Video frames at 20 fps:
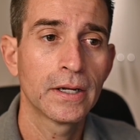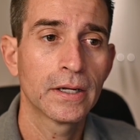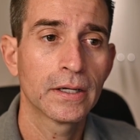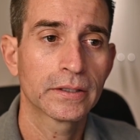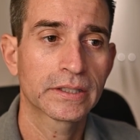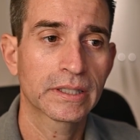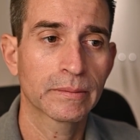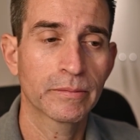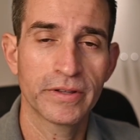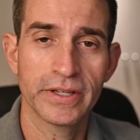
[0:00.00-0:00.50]

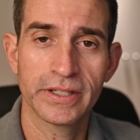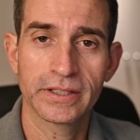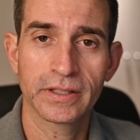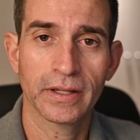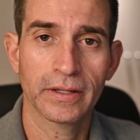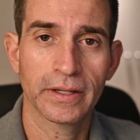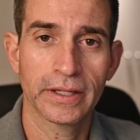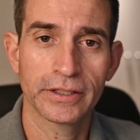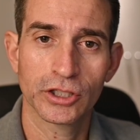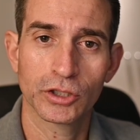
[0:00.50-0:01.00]
Some of these
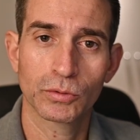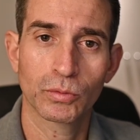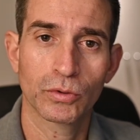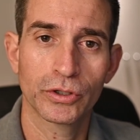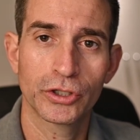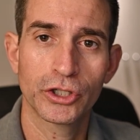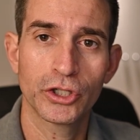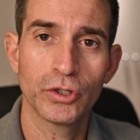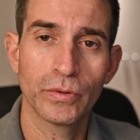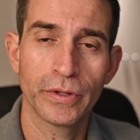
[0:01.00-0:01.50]
lenses were
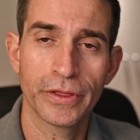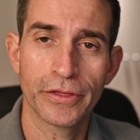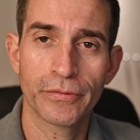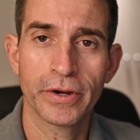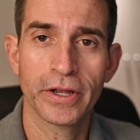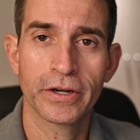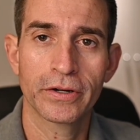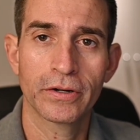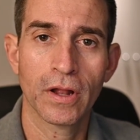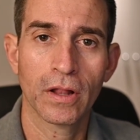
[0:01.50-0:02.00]
$200 and
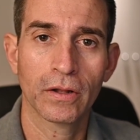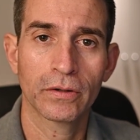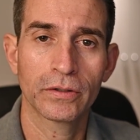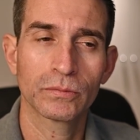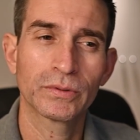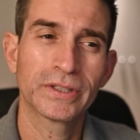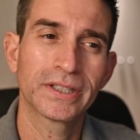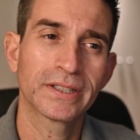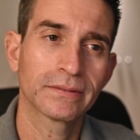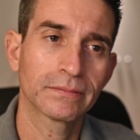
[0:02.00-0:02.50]

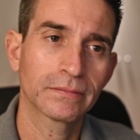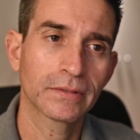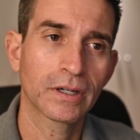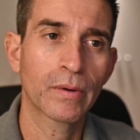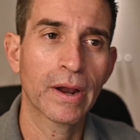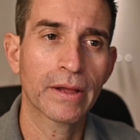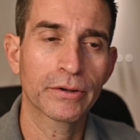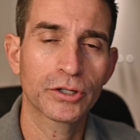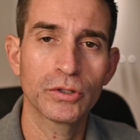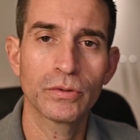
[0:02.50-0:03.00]
$300, well,
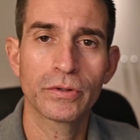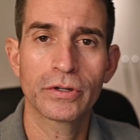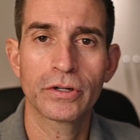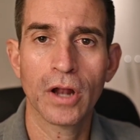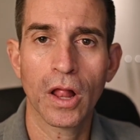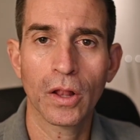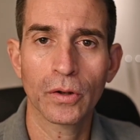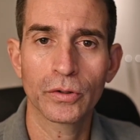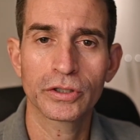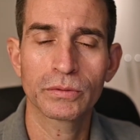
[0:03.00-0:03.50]
around
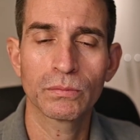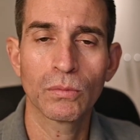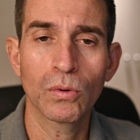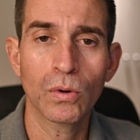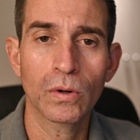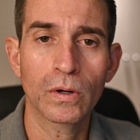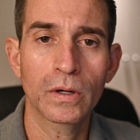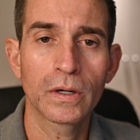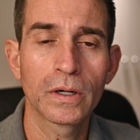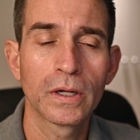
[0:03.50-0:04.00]
$200
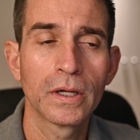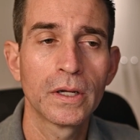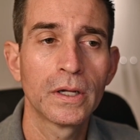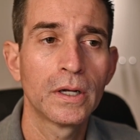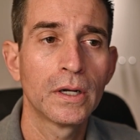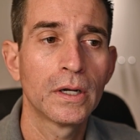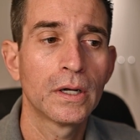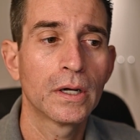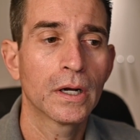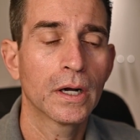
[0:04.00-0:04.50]
more,
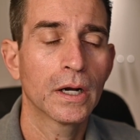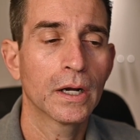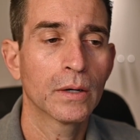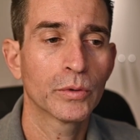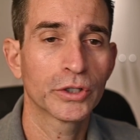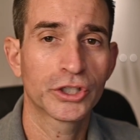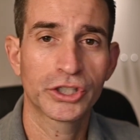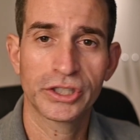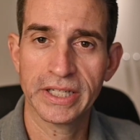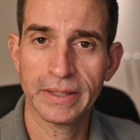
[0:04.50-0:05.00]

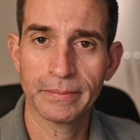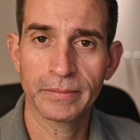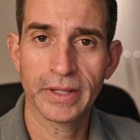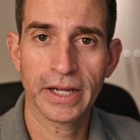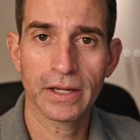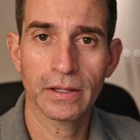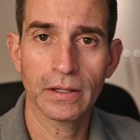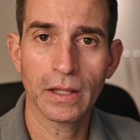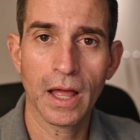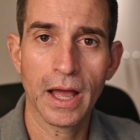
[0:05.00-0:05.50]
which seemed like
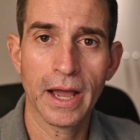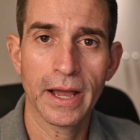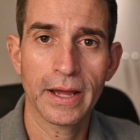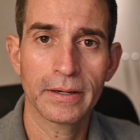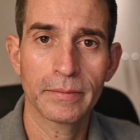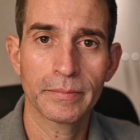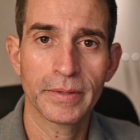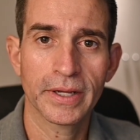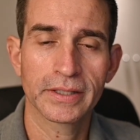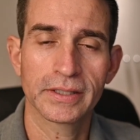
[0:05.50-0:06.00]
a
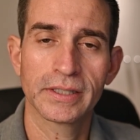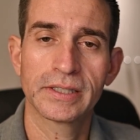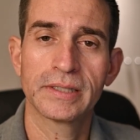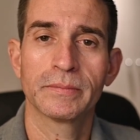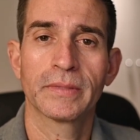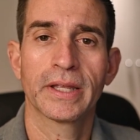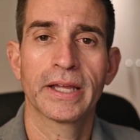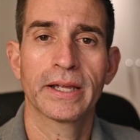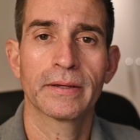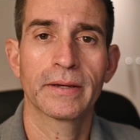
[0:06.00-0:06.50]
lot because it
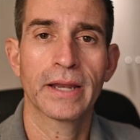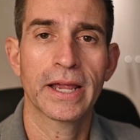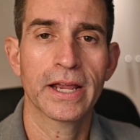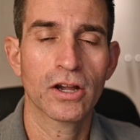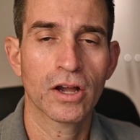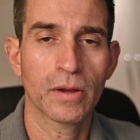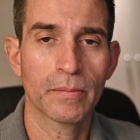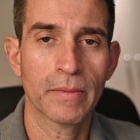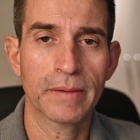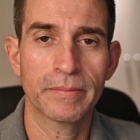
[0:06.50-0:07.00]
seemed like
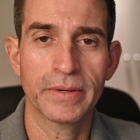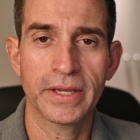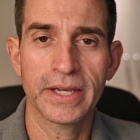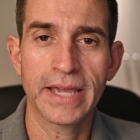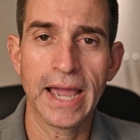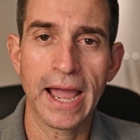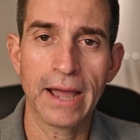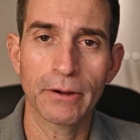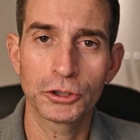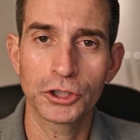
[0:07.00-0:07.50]
Nikon might be
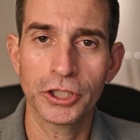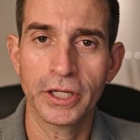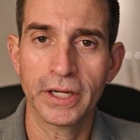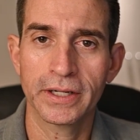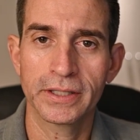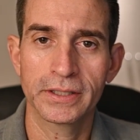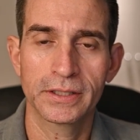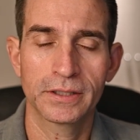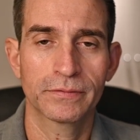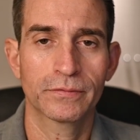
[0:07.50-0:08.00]
gouging
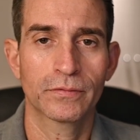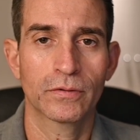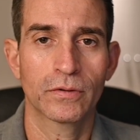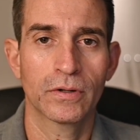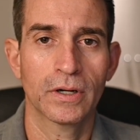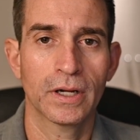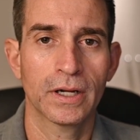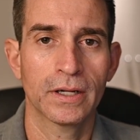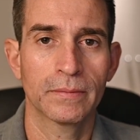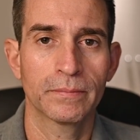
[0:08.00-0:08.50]
us
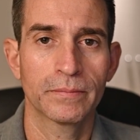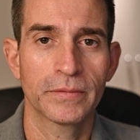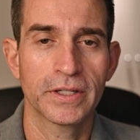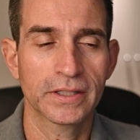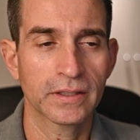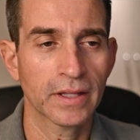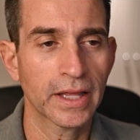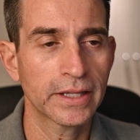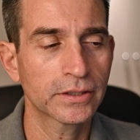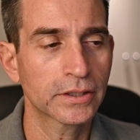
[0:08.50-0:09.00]
for
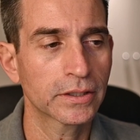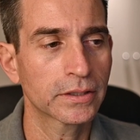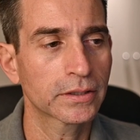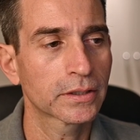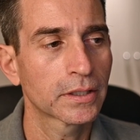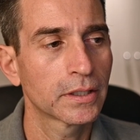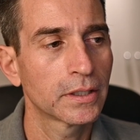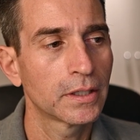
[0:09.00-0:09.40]
these lenses.